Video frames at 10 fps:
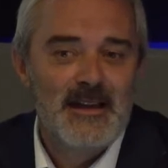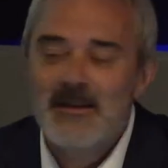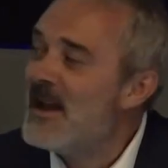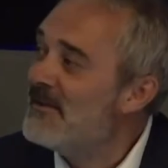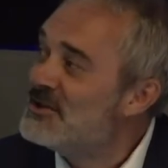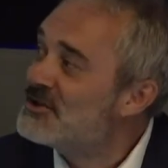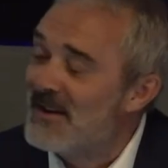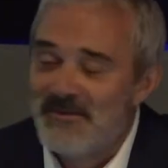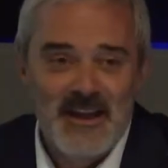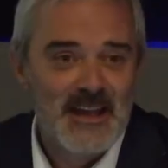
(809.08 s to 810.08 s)
heavy
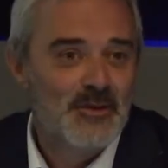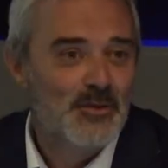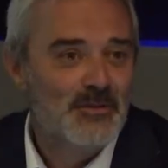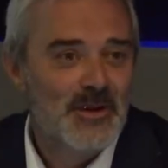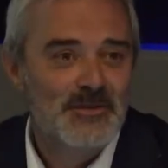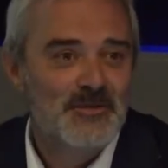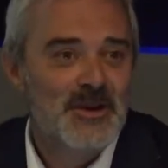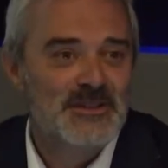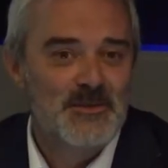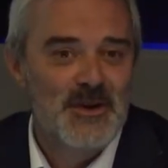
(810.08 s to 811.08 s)
traffic or
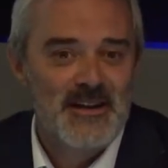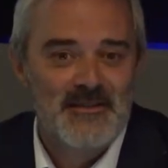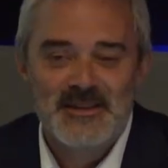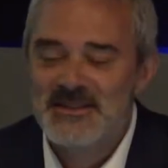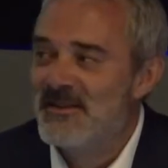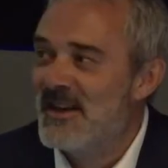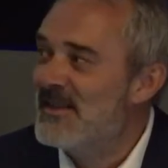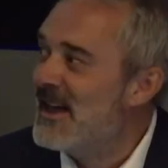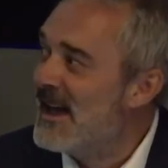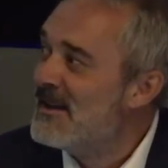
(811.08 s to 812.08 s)
roadworks or whatever, so that
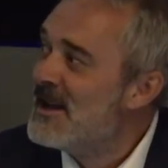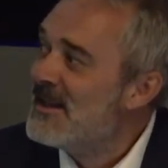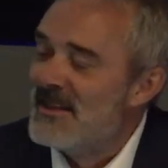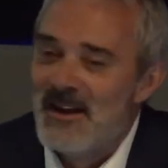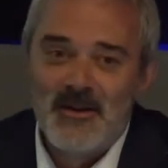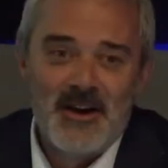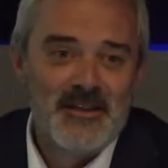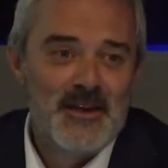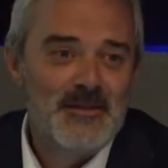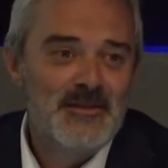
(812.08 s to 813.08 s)
they're
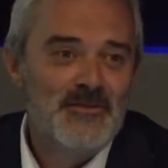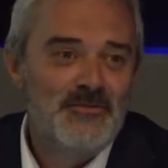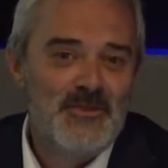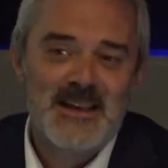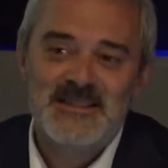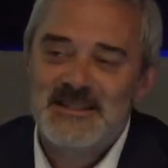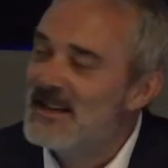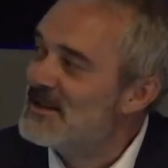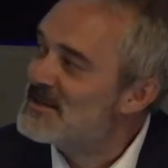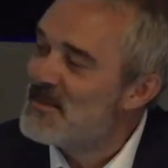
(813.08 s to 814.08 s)
either racing
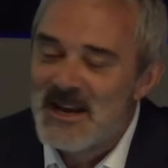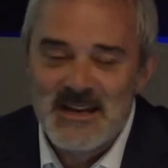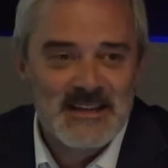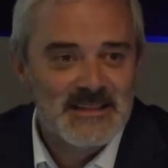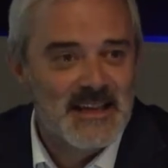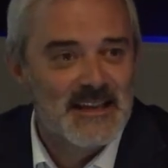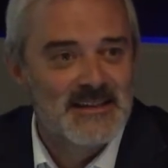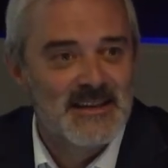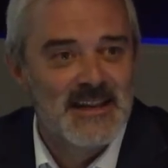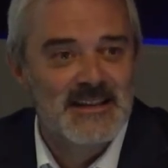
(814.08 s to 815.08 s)
and speeding to get to
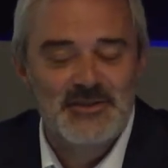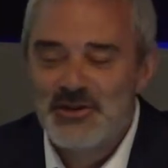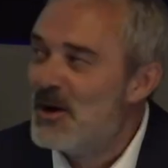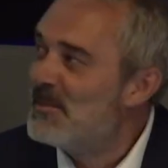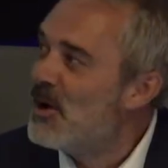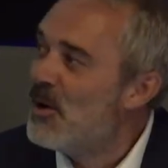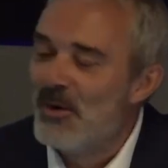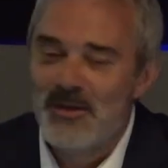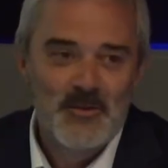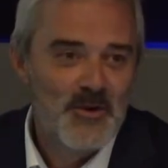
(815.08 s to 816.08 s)
the next drop, or
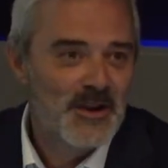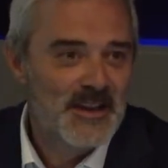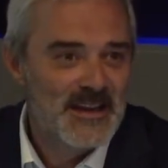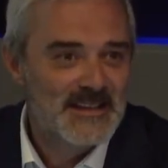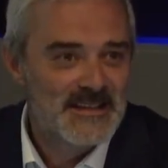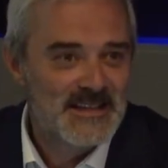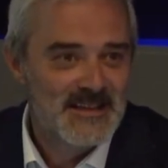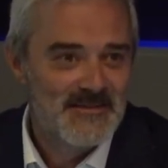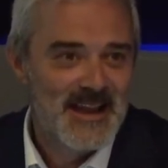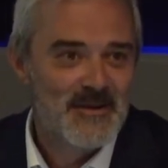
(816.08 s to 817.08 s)
they're working
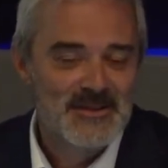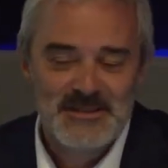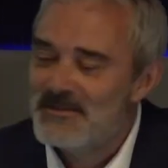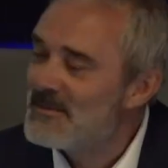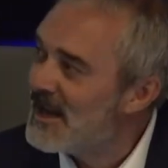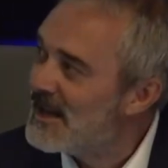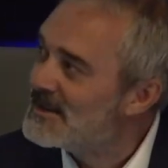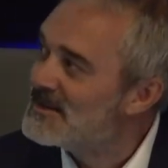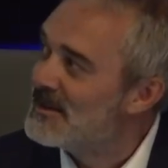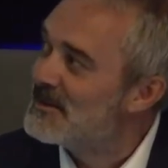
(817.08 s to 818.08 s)
excessive hours
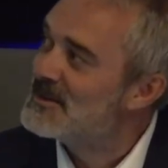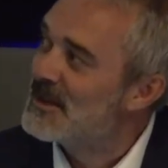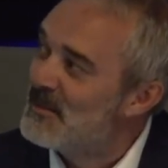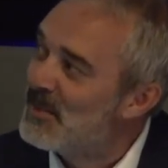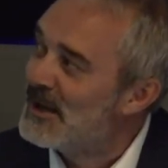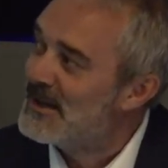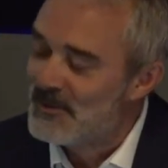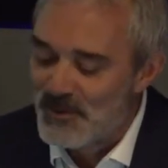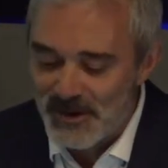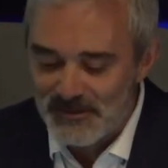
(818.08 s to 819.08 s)
to complete the
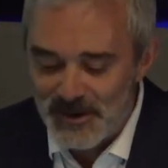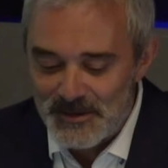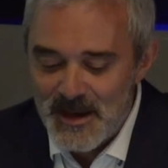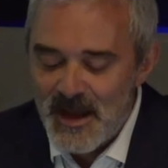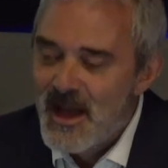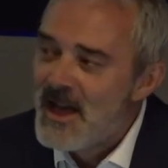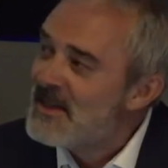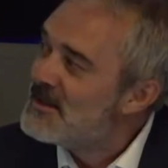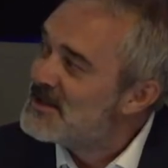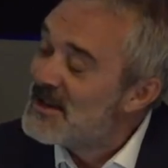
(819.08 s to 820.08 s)
work route.
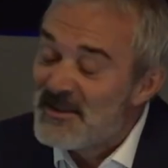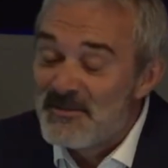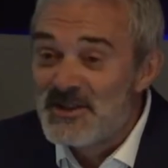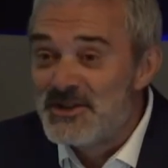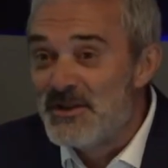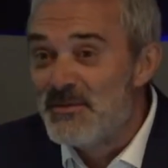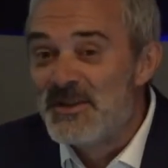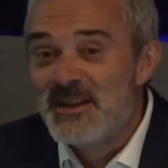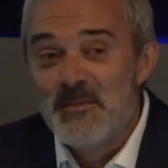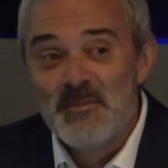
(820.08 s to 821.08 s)
There's another issue
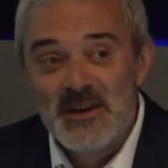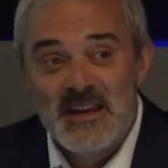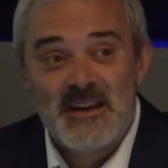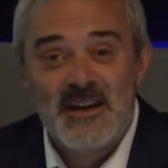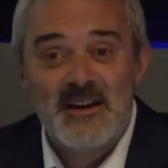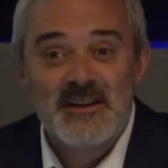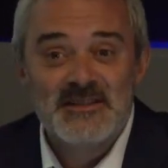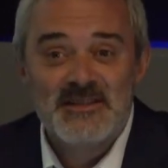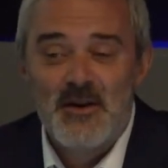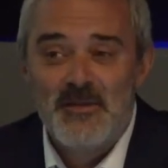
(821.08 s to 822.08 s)
with company
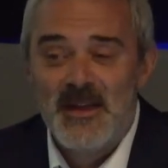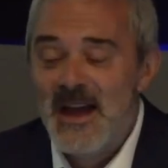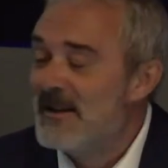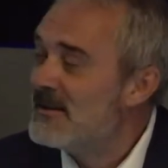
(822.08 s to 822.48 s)
cars on that,